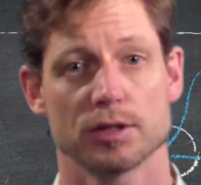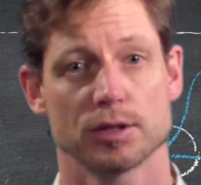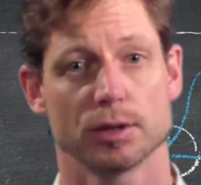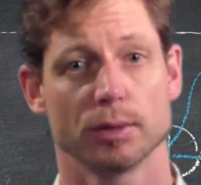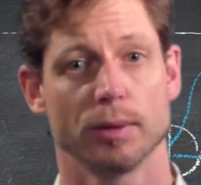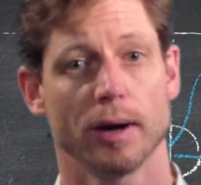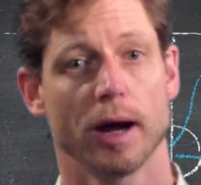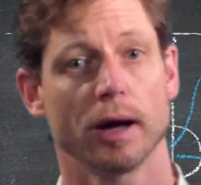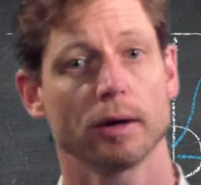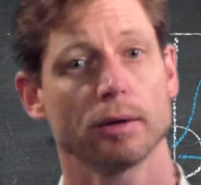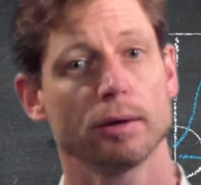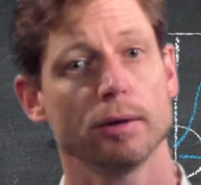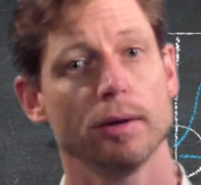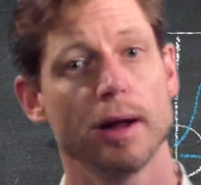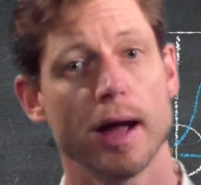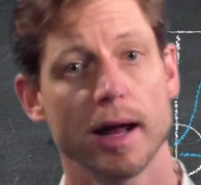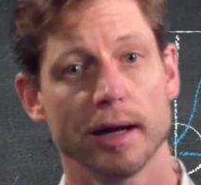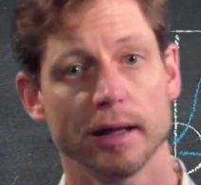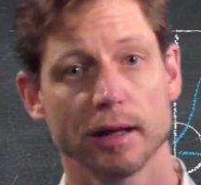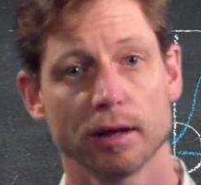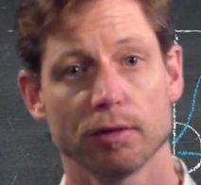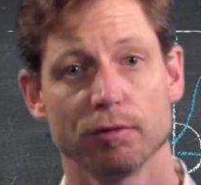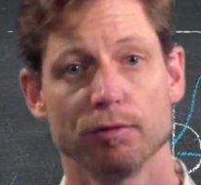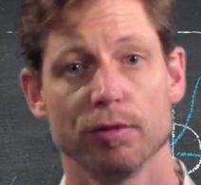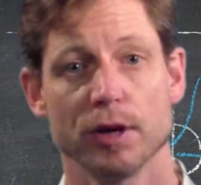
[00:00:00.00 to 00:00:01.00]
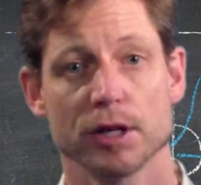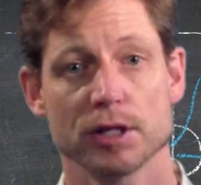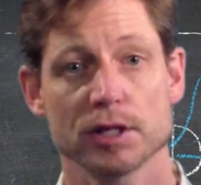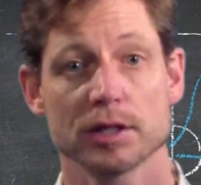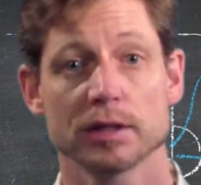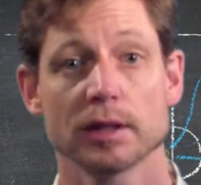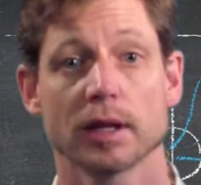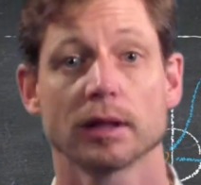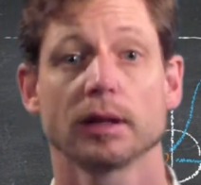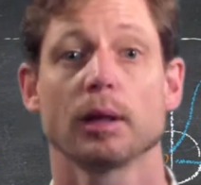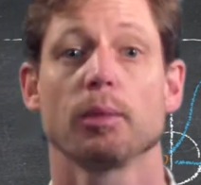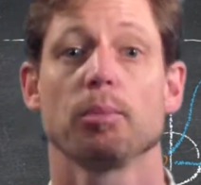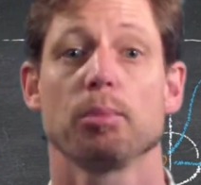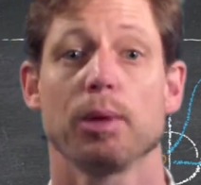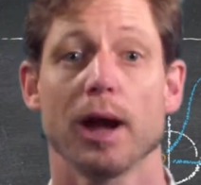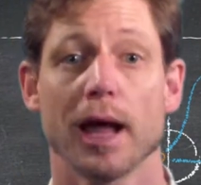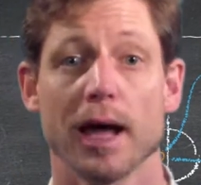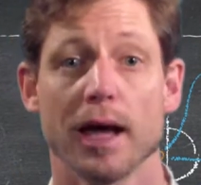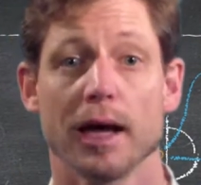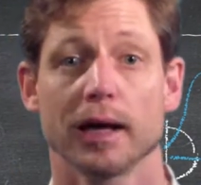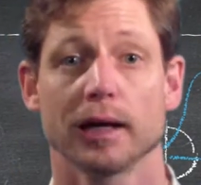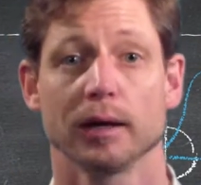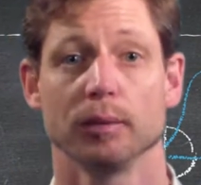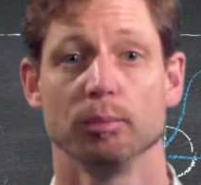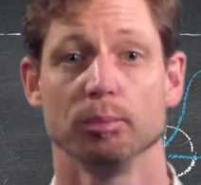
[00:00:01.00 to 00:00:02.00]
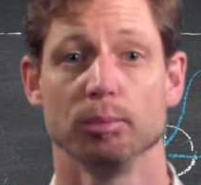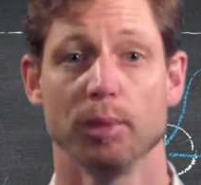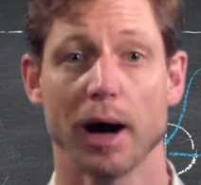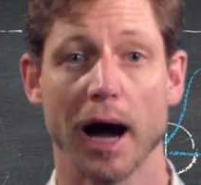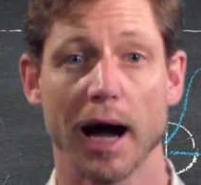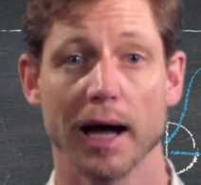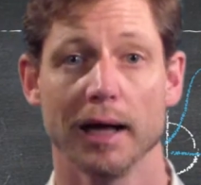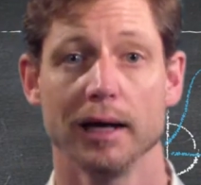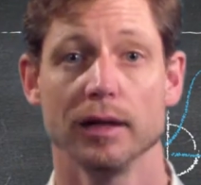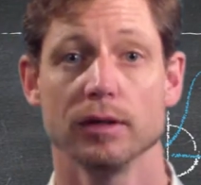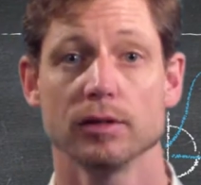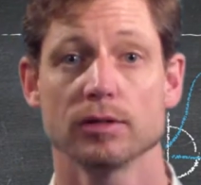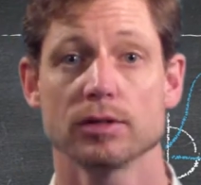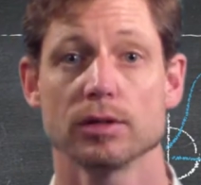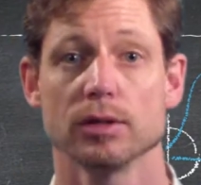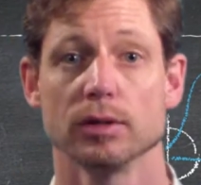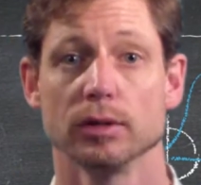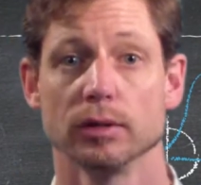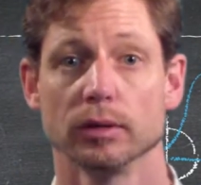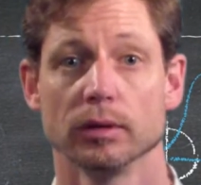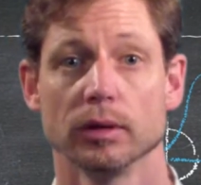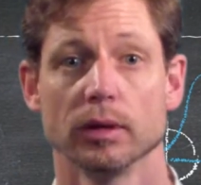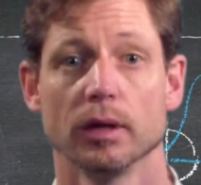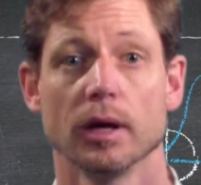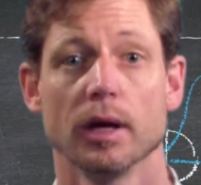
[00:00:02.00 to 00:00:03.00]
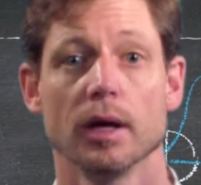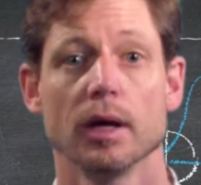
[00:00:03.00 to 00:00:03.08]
It's around creating a vision that the player can buy into,